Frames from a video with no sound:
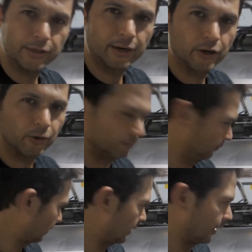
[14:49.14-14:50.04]
shooting at home,
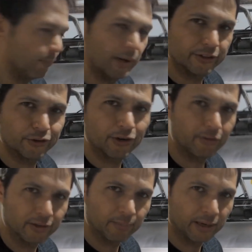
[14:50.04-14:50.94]
but I'm about to
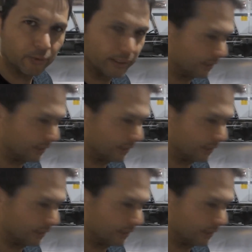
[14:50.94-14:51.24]
travel in about a